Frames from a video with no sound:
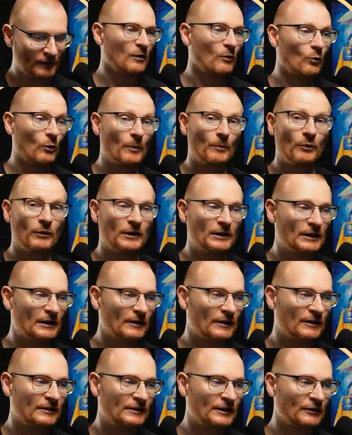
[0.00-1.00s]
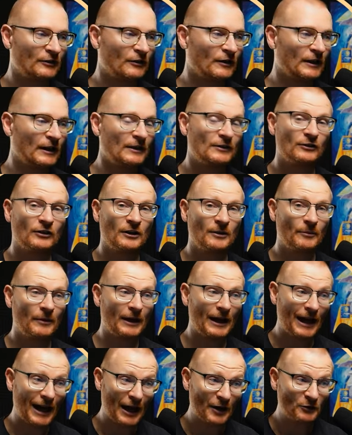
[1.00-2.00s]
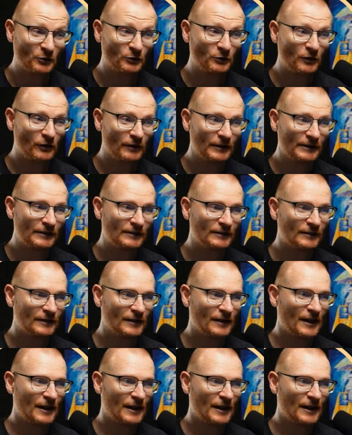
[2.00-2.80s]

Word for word: We put another zero there. It's going to buy one hundred dollars.